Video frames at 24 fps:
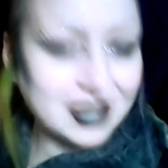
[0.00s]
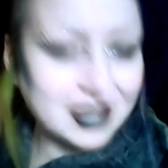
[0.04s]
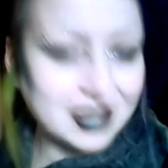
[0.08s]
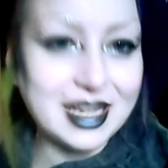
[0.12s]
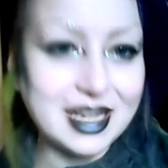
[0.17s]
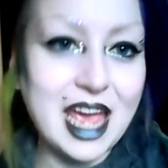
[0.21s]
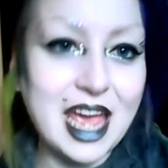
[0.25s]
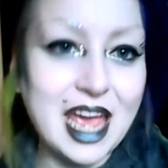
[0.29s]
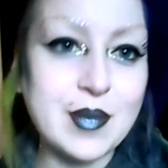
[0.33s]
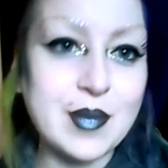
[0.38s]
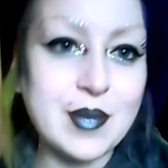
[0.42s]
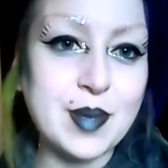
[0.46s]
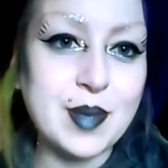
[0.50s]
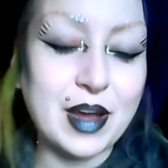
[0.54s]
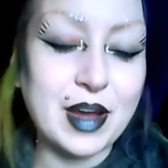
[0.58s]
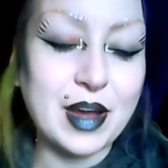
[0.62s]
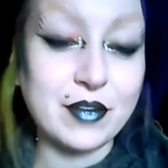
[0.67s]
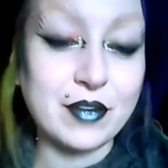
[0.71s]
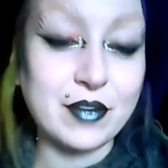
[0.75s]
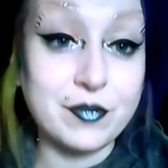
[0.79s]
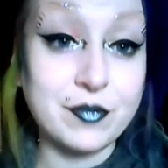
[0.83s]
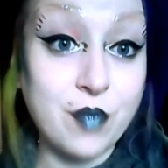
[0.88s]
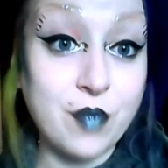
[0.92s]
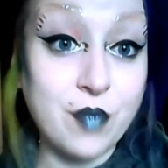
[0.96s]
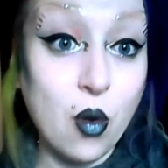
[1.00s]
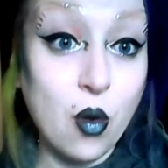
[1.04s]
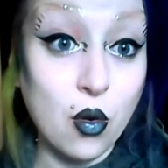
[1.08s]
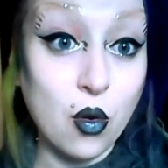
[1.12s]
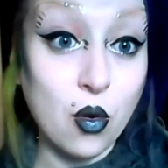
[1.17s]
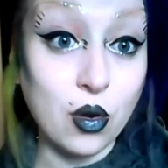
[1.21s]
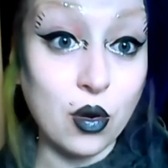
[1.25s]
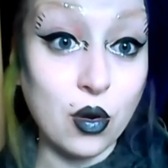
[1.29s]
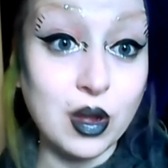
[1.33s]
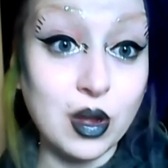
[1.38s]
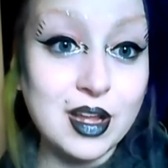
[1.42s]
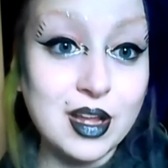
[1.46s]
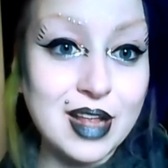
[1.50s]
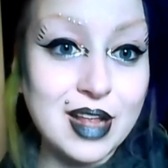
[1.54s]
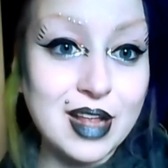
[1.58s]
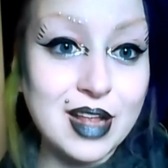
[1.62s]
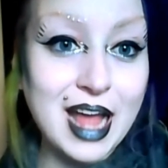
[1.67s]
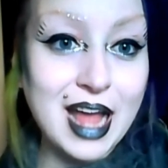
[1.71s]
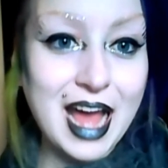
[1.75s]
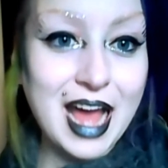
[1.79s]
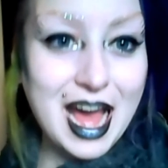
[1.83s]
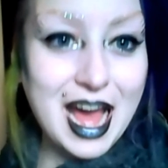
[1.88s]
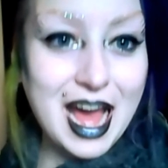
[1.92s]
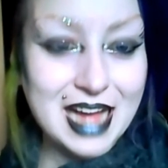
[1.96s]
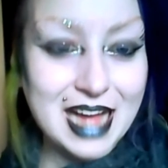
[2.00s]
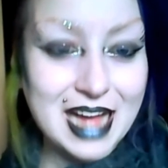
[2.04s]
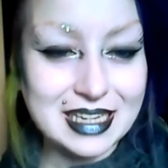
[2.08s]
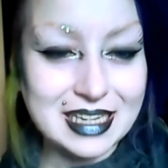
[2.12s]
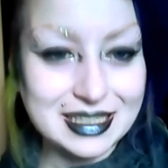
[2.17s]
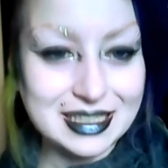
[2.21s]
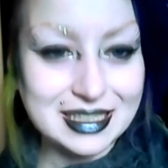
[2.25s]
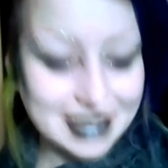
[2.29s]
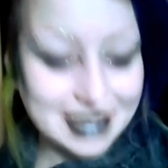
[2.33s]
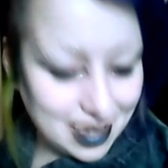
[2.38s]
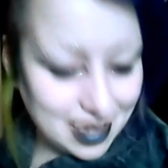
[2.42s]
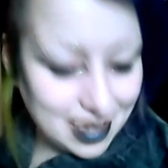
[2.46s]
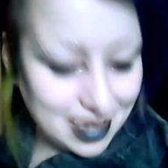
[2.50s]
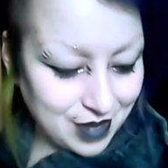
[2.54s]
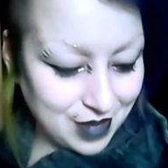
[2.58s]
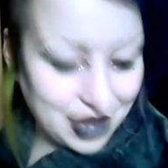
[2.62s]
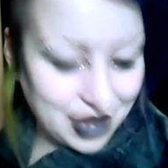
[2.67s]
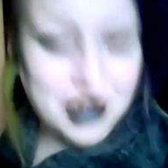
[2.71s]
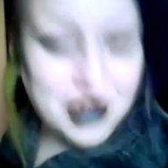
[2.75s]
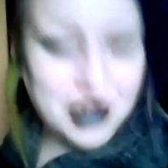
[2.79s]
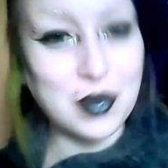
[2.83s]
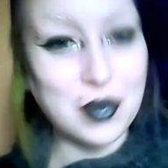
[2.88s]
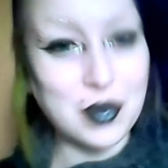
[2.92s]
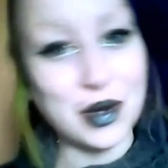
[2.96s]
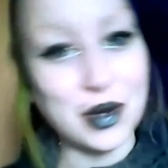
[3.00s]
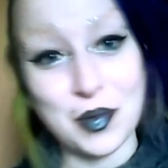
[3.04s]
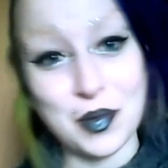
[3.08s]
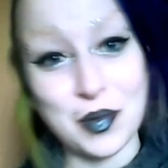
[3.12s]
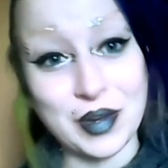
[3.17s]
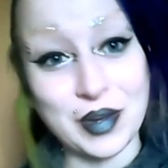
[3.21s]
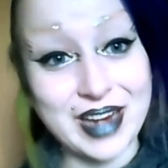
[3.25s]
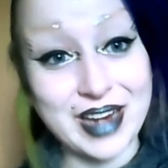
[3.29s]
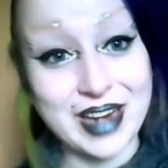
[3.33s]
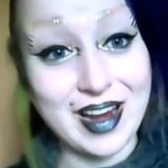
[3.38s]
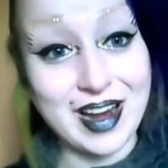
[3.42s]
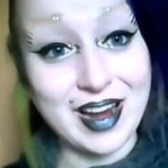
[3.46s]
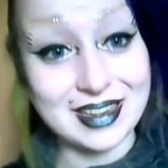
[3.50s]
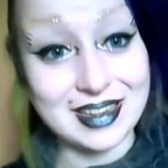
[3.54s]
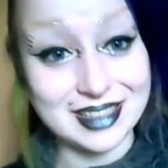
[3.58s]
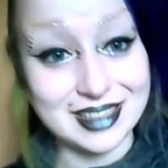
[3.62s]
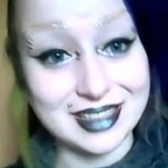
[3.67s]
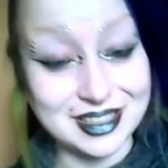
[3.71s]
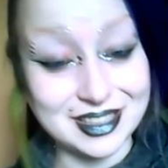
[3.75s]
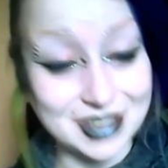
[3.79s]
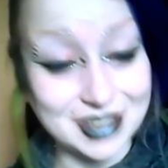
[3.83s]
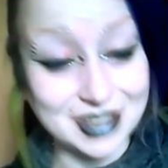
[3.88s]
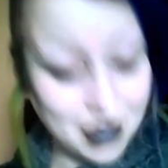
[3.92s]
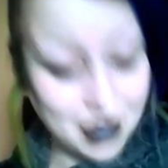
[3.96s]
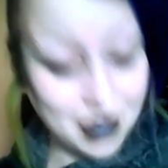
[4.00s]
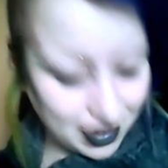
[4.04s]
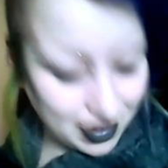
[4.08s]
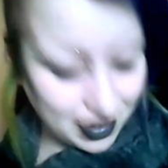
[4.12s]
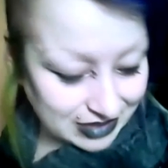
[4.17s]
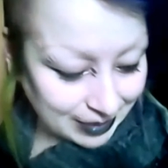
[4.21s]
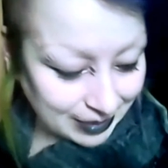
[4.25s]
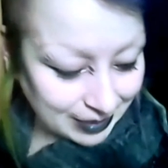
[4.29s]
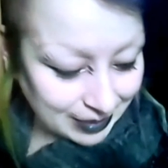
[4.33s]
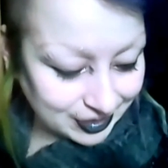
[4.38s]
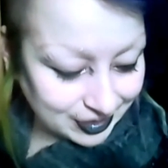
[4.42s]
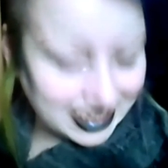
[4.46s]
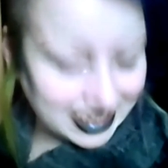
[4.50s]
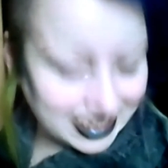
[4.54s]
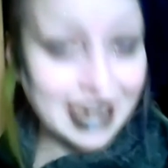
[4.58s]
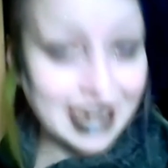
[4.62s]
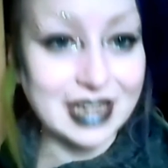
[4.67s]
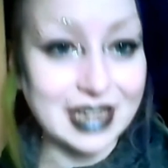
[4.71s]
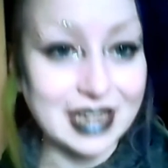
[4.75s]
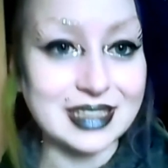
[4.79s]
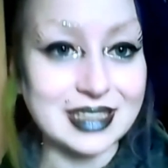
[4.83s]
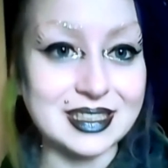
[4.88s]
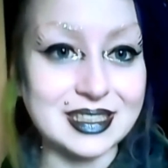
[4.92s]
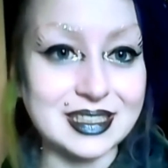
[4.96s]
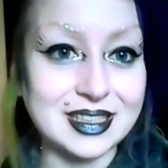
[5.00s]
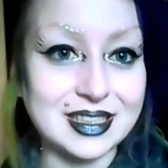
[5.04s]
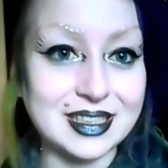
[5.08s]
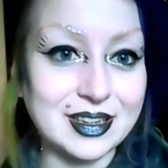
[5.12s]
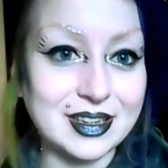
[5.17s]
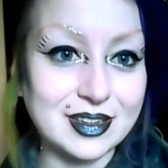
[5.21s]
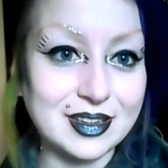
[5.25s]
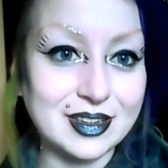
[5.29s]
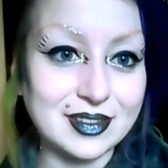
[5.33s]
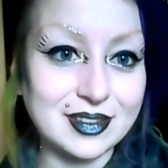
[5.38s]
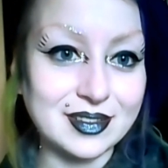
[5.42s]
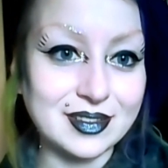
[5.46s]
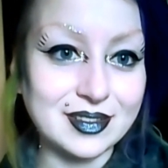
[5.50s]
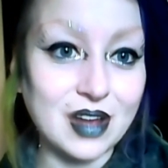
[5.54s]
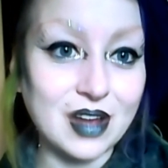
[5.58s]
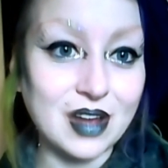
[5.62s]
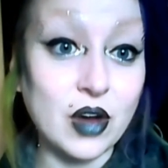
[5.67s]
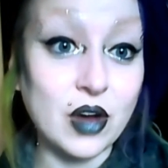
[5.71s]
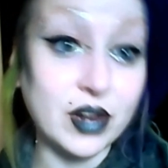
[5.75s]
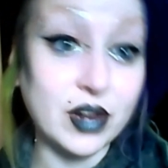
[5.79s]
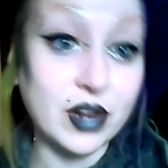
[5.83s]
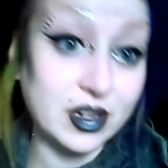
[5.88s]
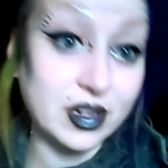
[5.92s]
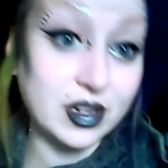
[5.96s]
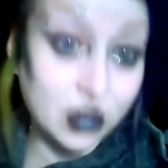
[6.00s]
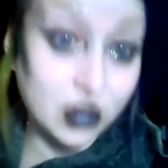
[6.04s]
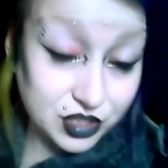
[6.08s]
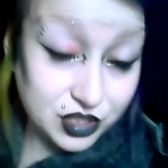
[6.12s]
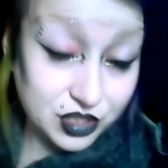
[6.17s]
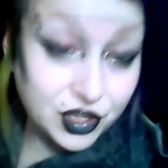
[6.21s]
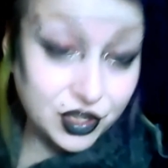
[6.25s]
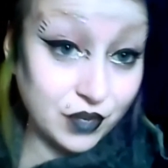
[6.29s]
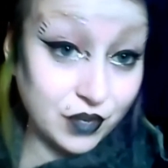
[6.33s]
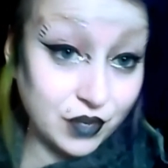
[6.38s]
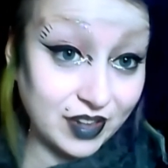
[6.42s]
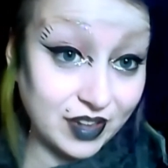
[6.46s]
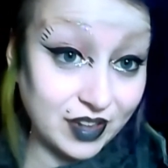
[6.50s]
it came in a pack of 4, and I only wanted one character, so I was able to get it on its own.